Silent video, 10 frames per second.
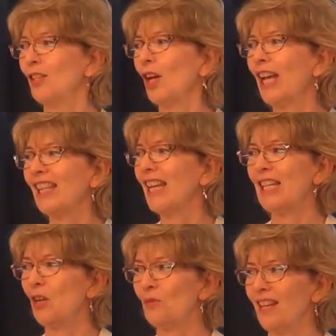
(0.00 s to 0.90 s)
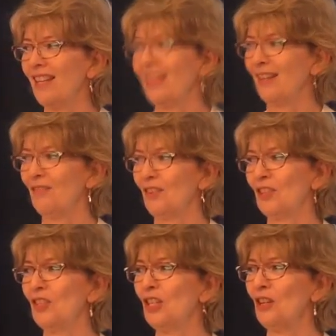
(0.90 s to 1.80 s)
Okay, Letty, don't say anything for
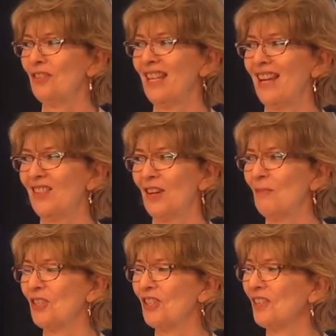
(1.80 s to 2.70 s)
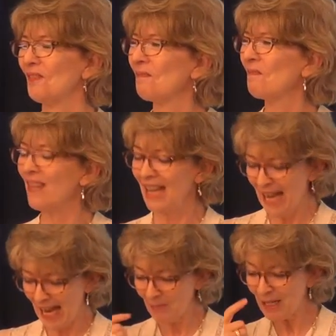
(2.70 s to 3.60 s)
because she knows the answer, I'm sure.
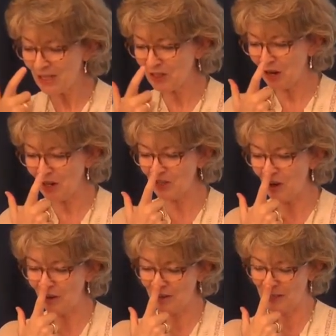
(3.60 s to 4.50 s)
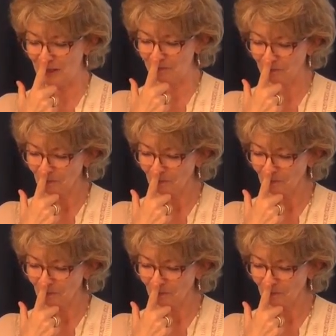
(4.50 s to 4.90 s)
How many stars are there?